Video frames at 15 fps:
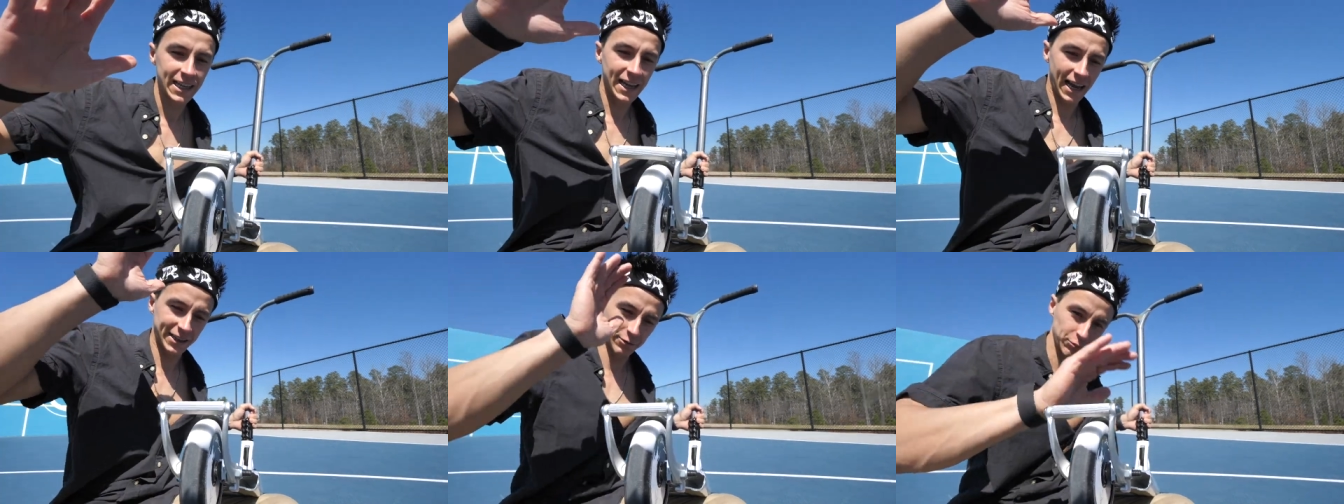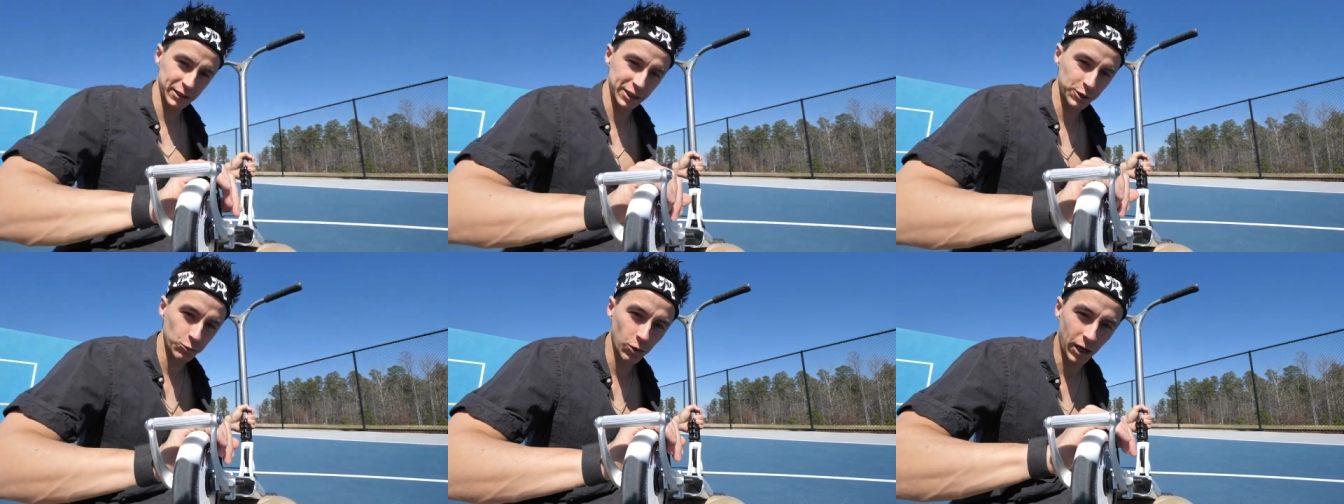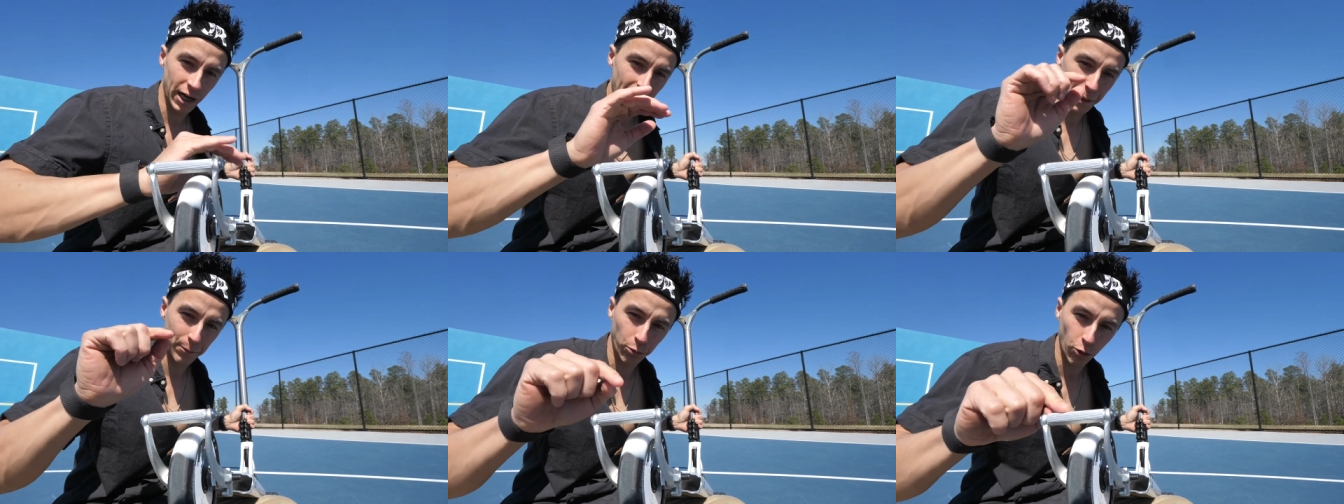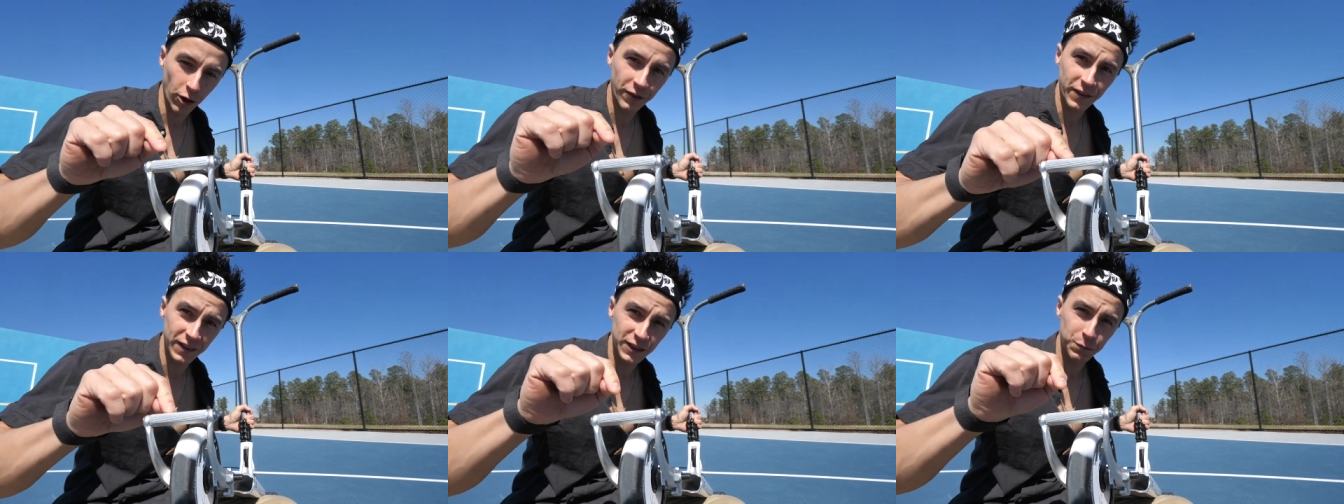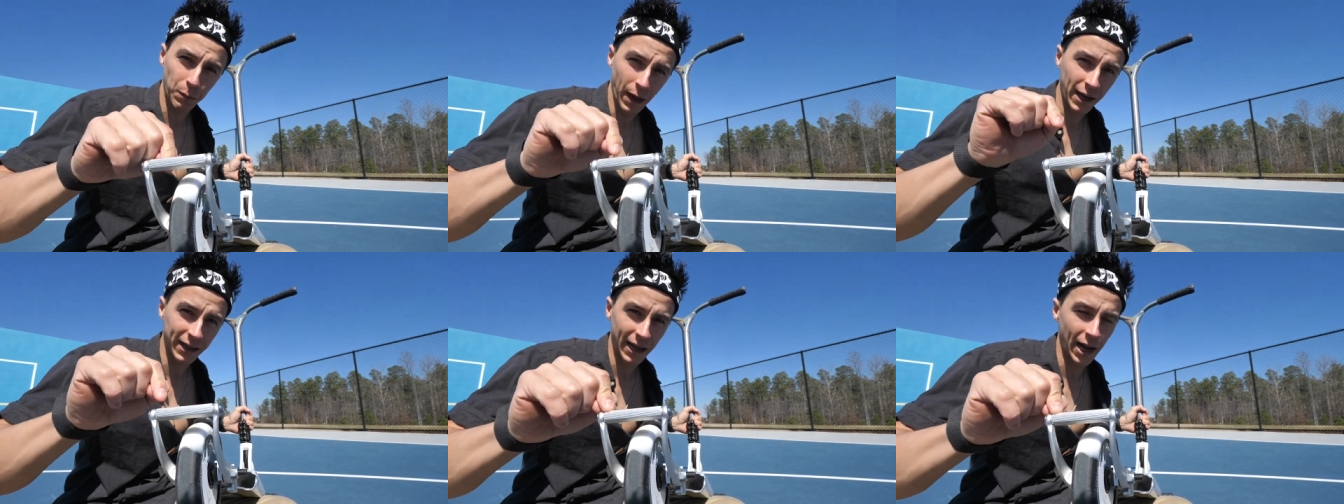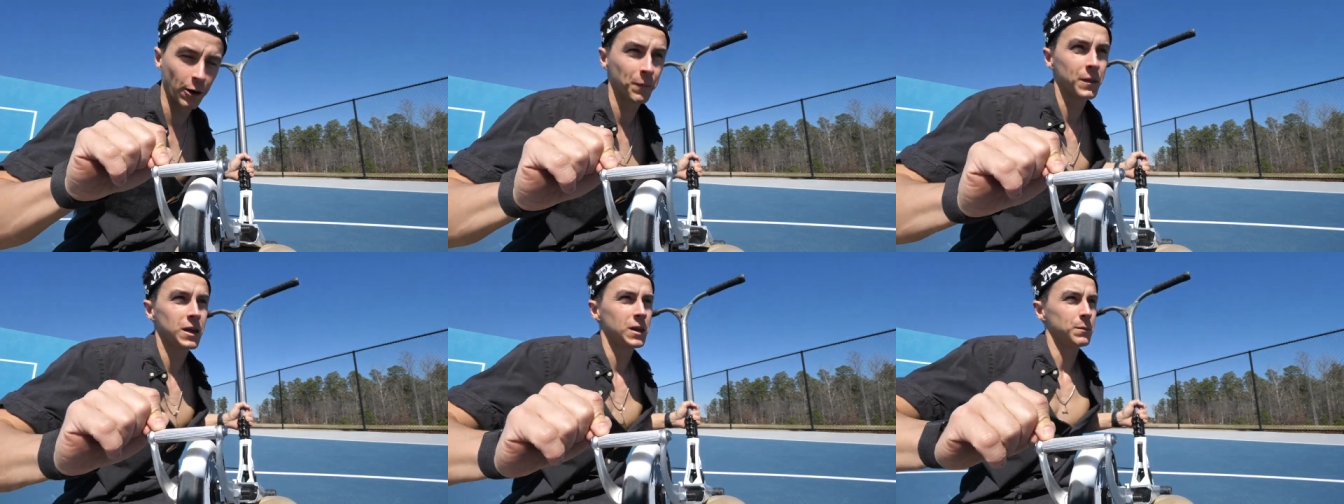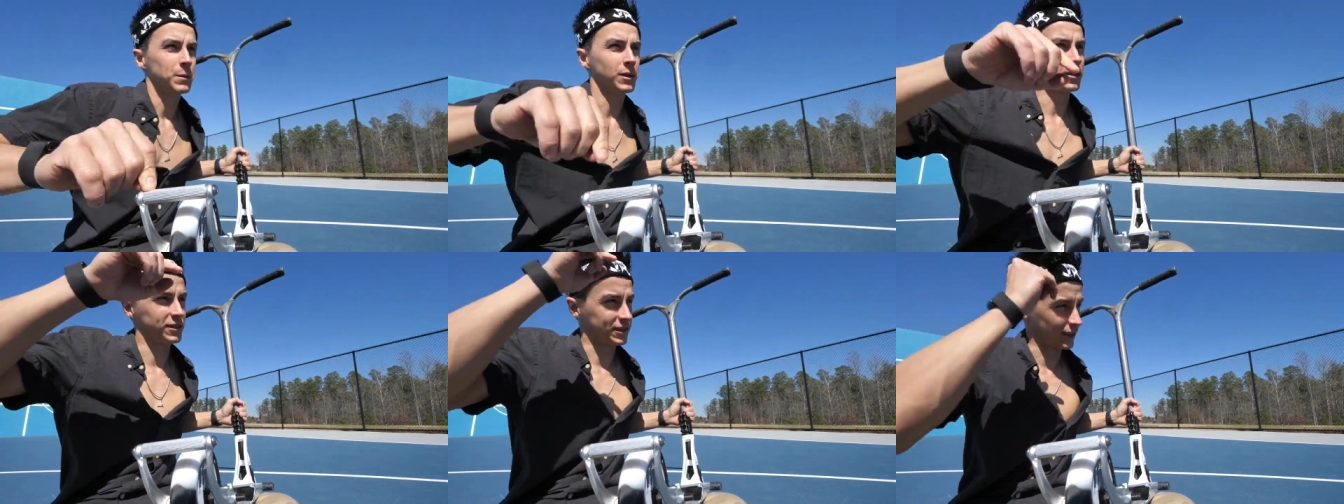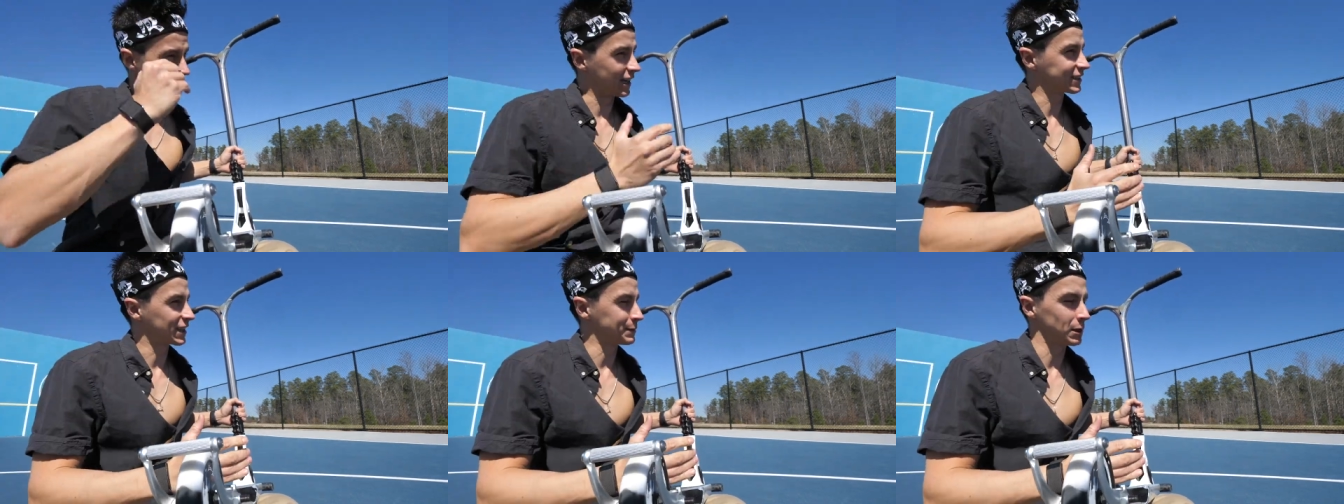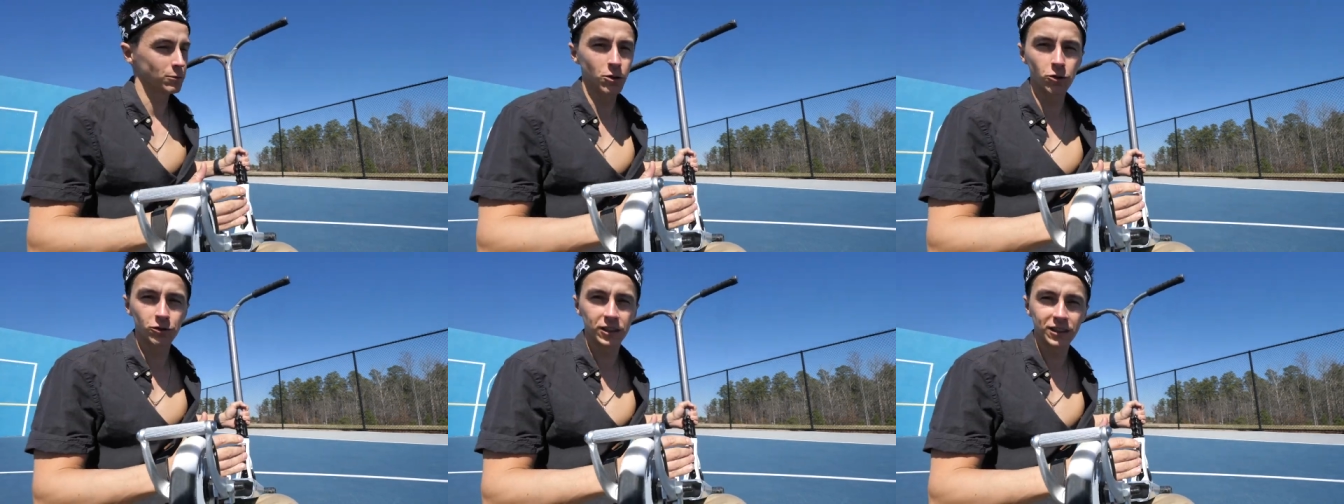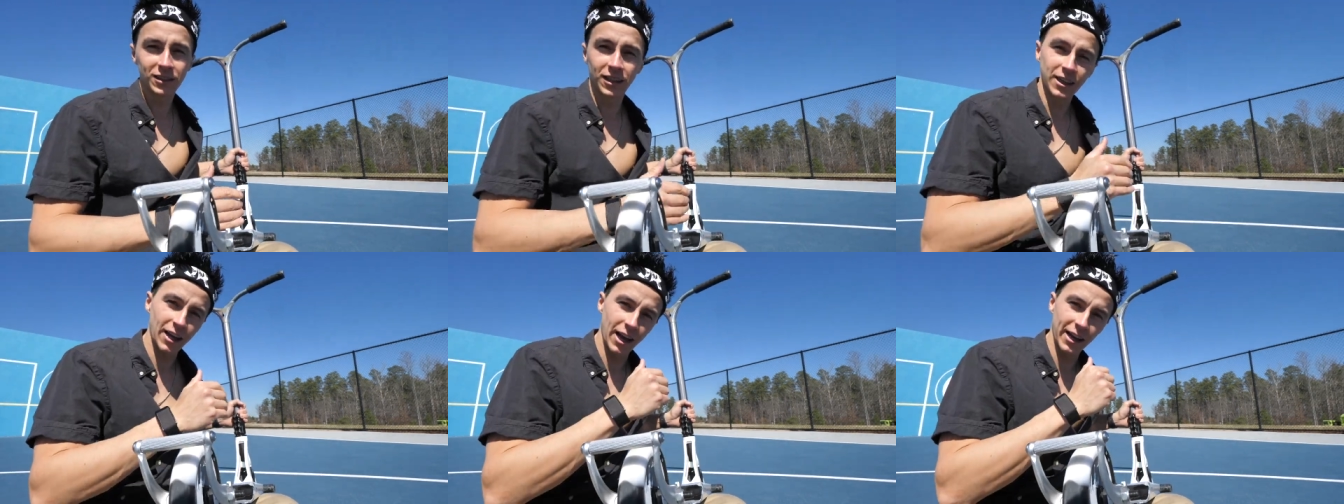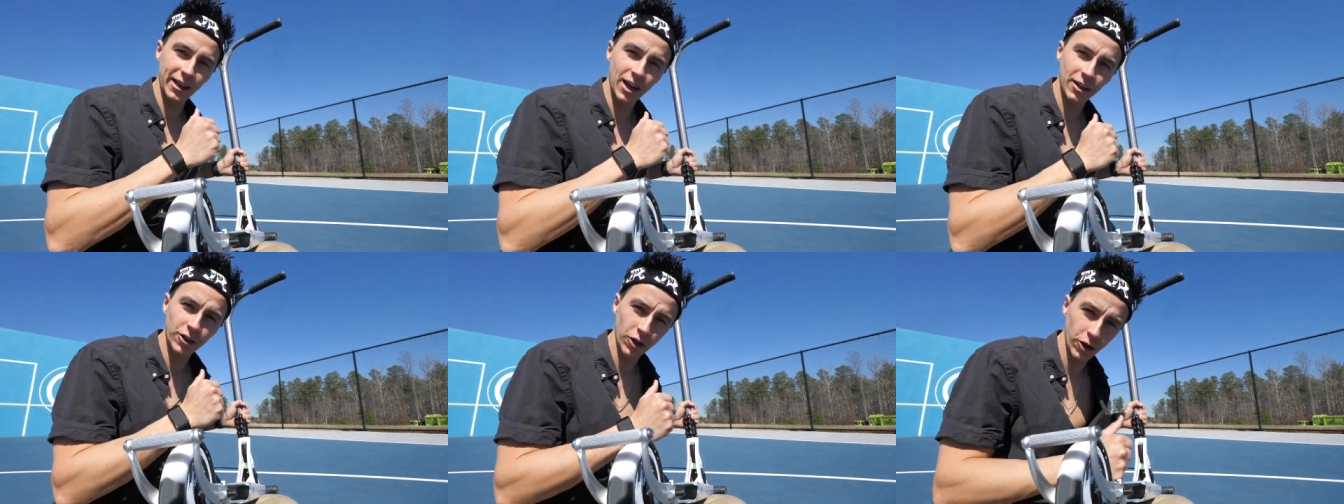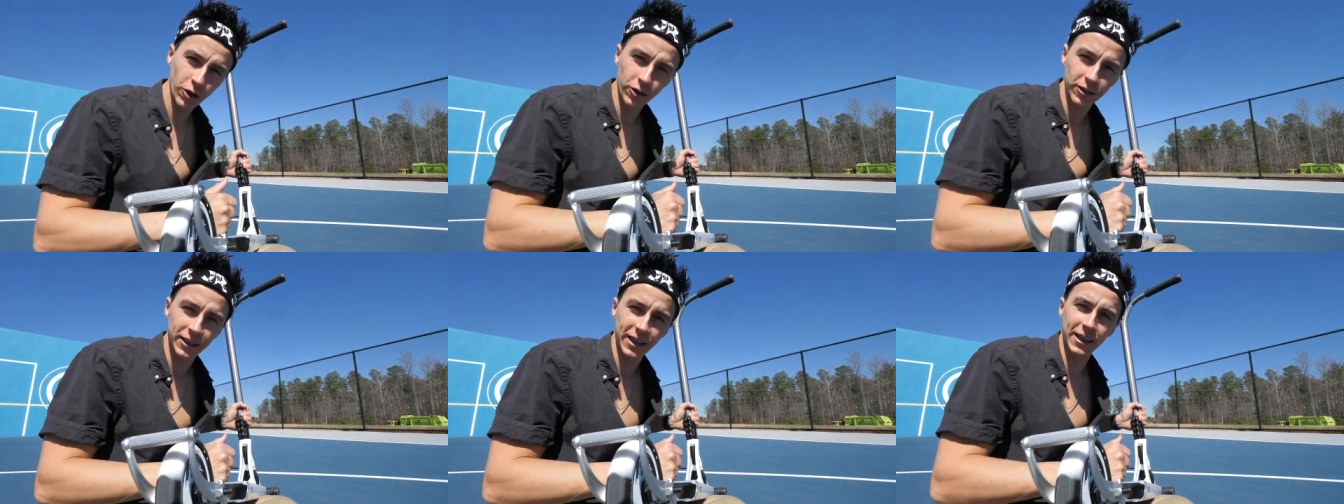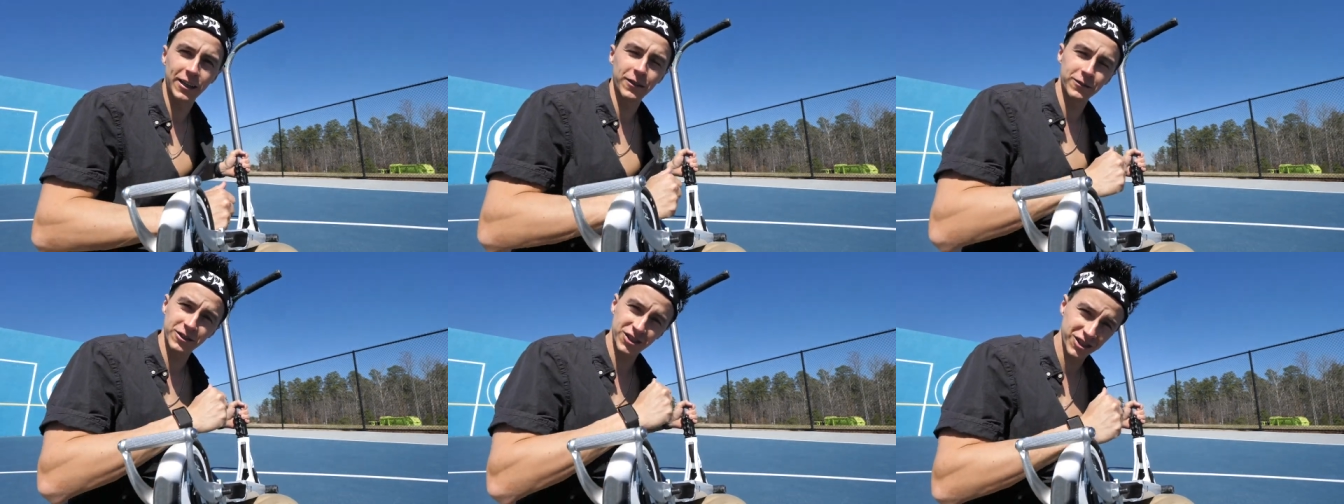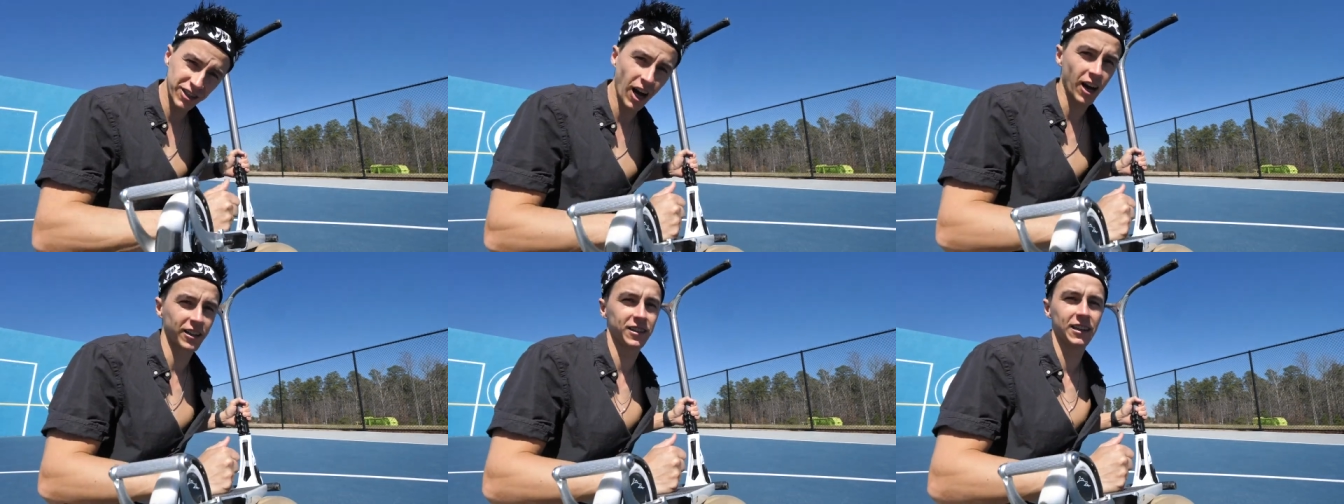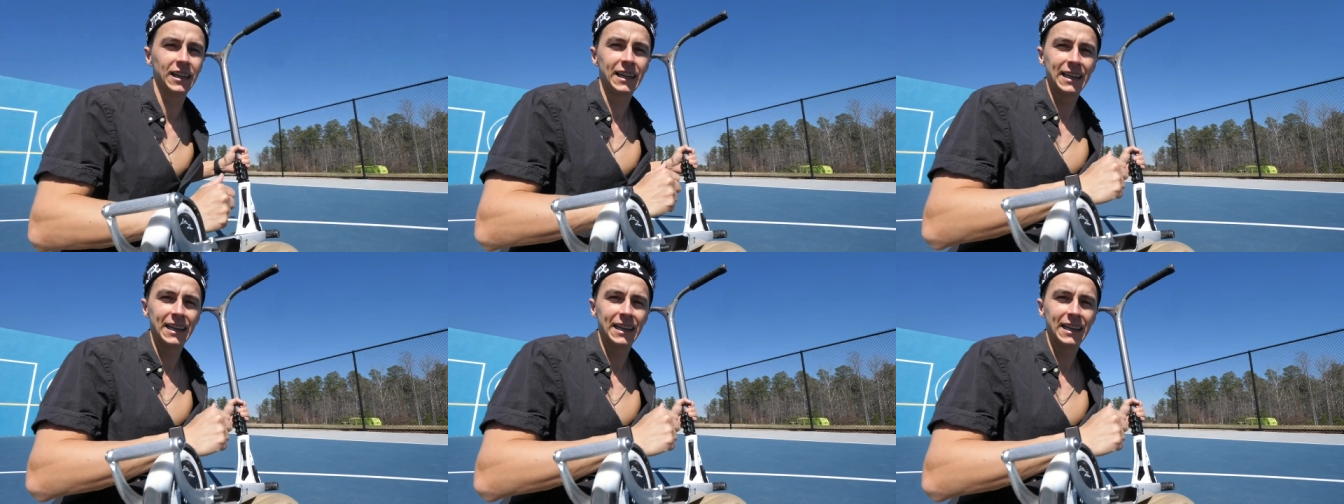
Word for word: And the reason why I brought this back out because the last time I rode this, I got hurt and it sucked.